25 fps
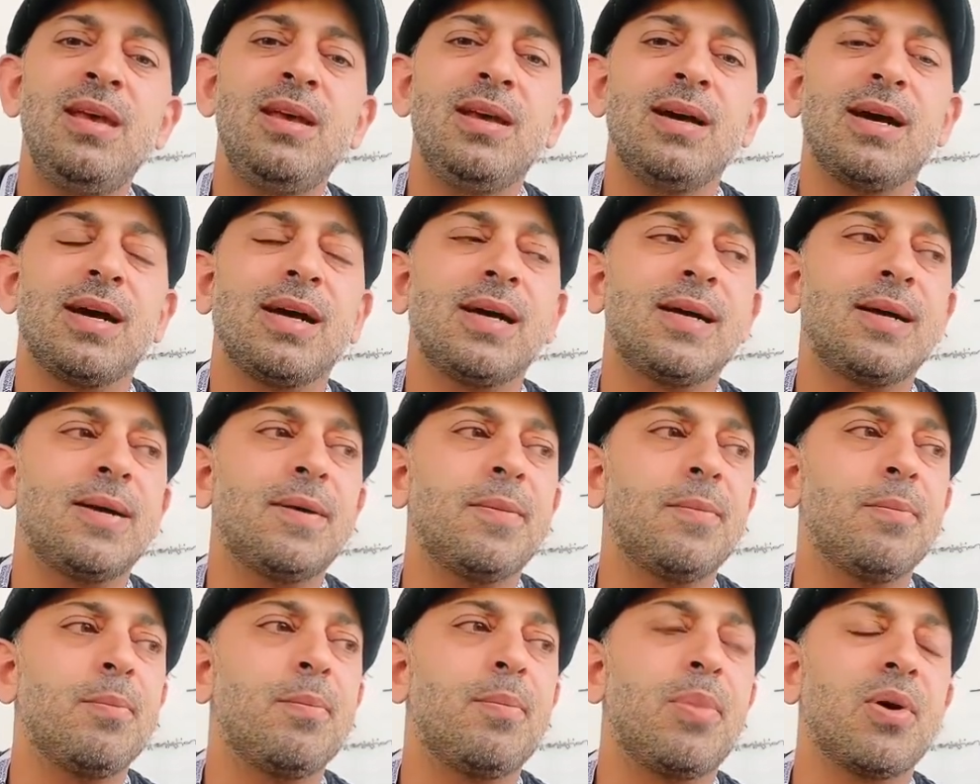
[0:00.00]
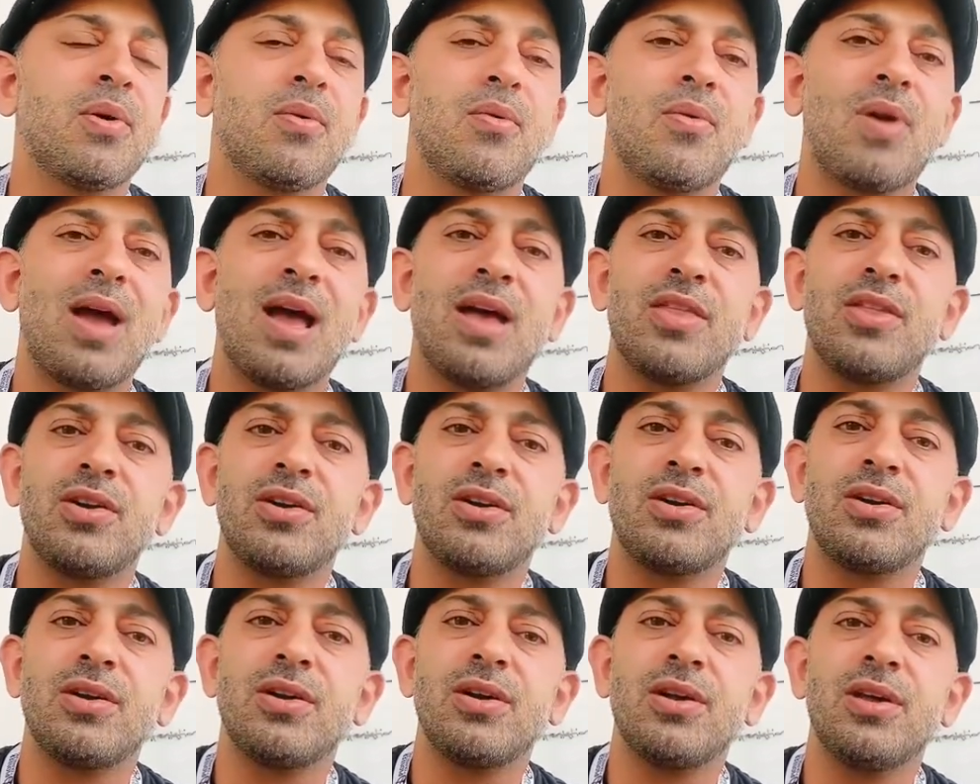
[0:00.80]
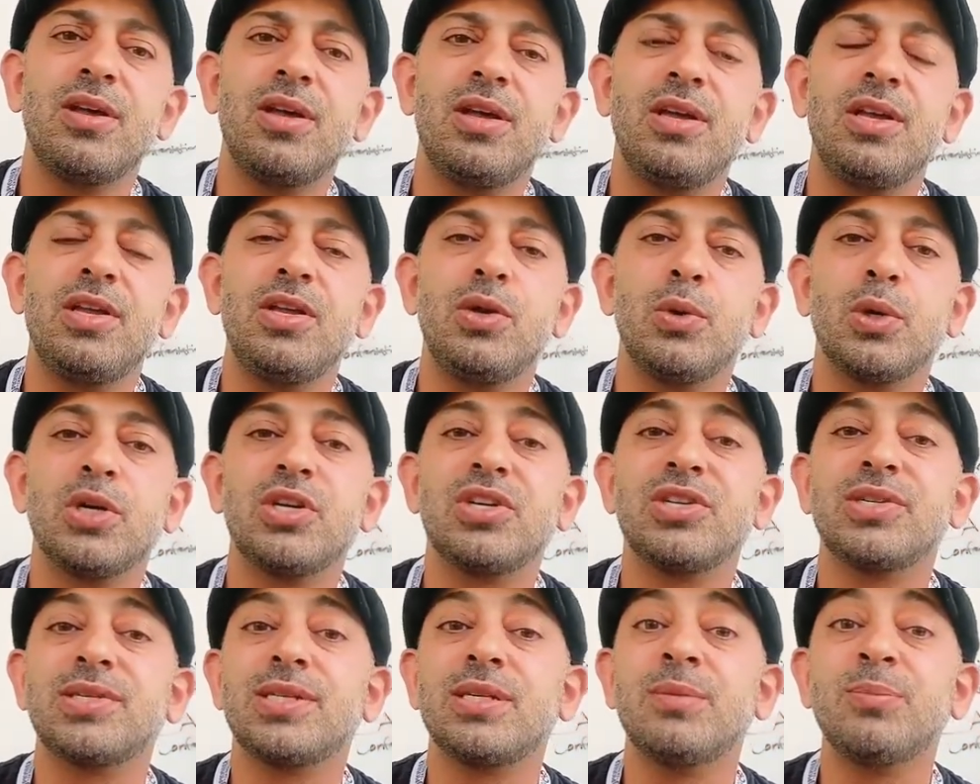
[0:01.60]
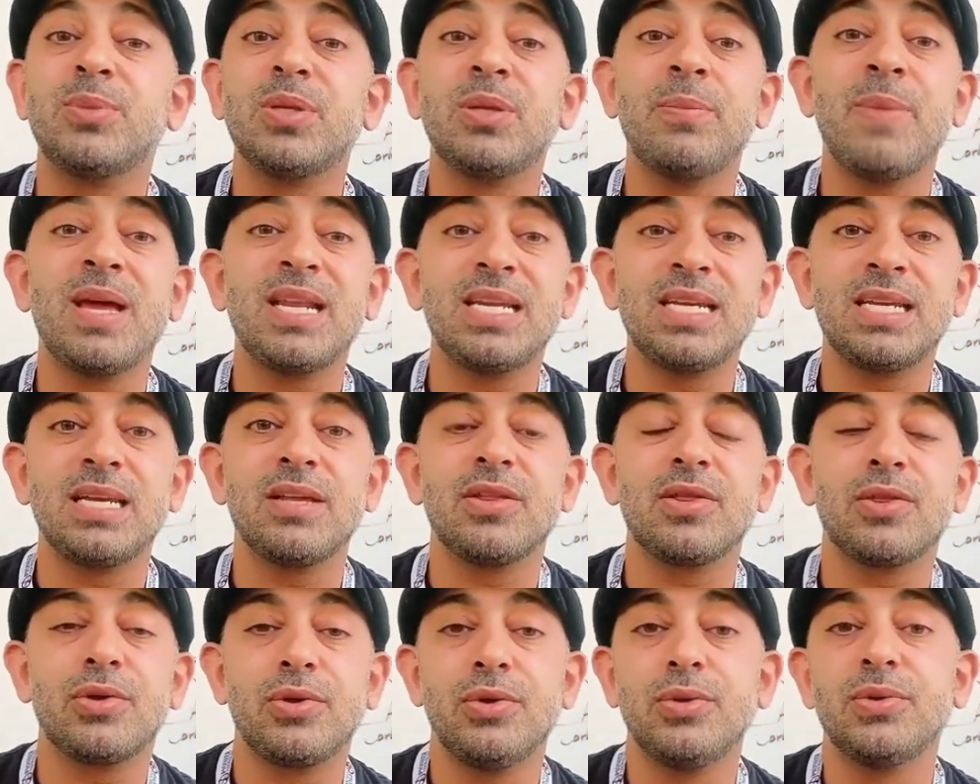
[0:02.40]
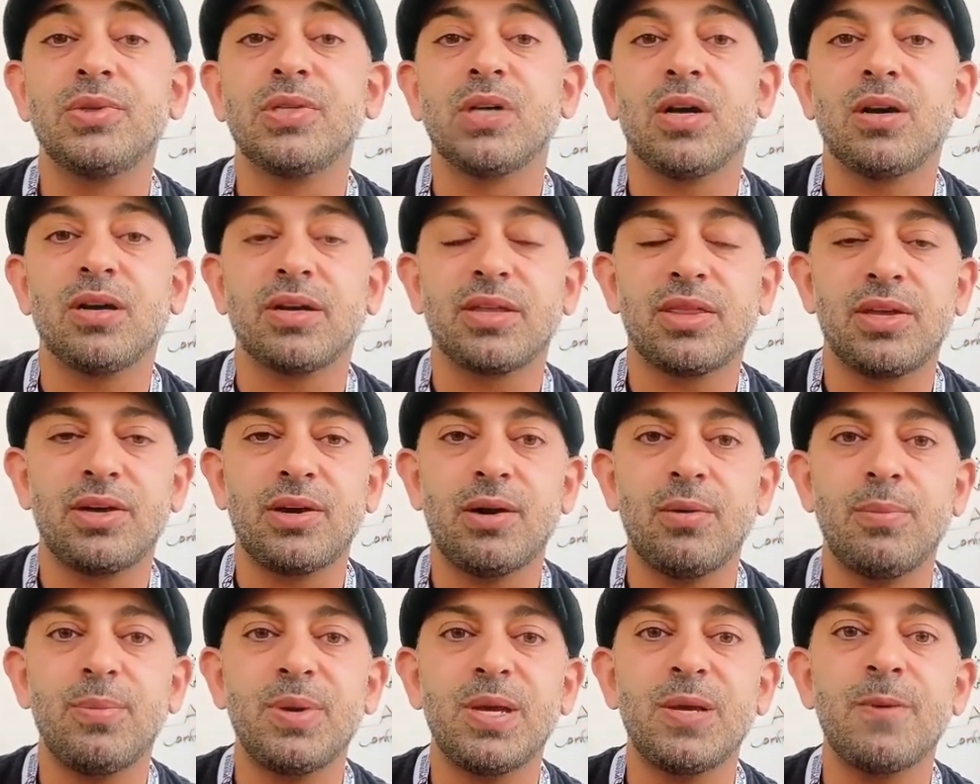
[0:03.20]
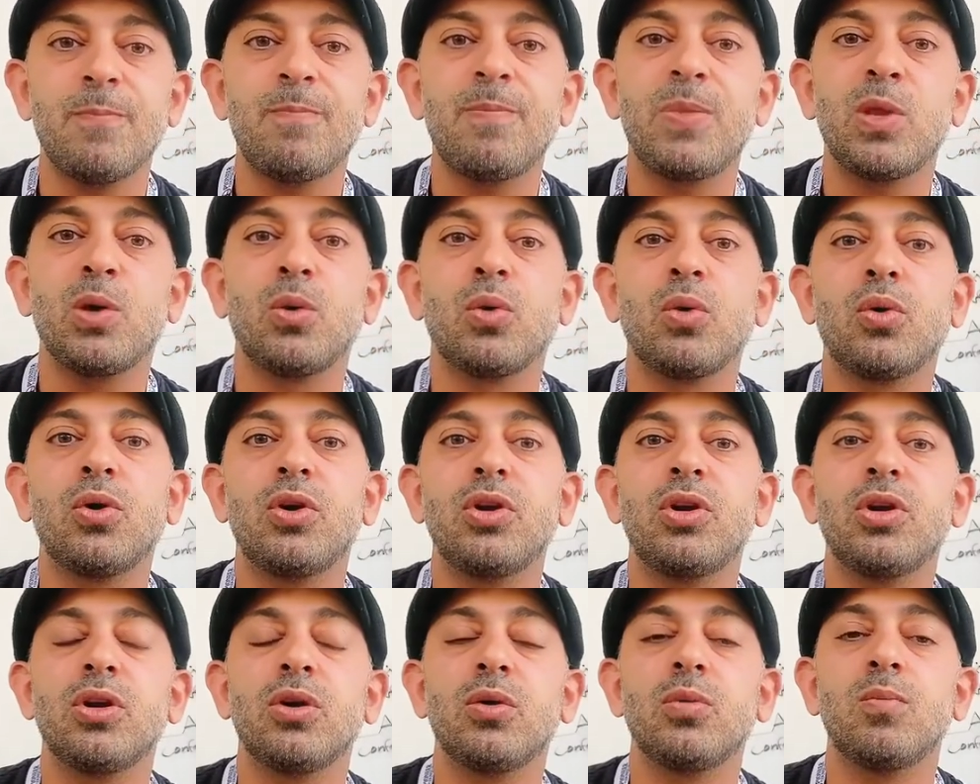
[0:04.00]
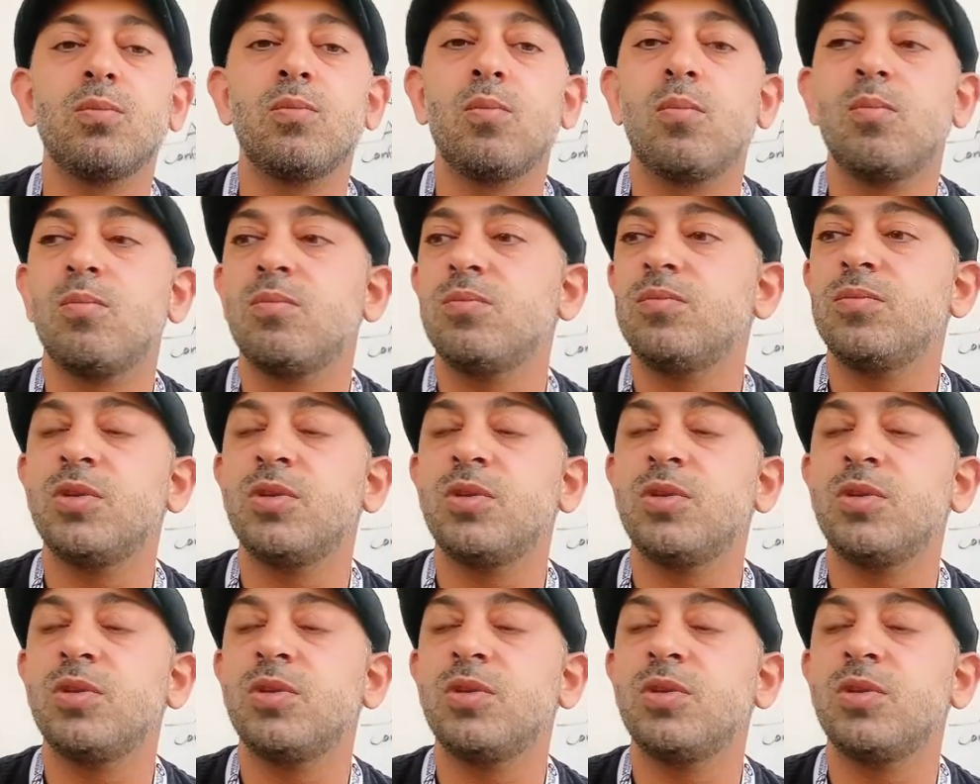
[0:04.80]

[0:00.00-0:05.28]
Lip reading: but rather you are just implementing it through talk therapy, or you're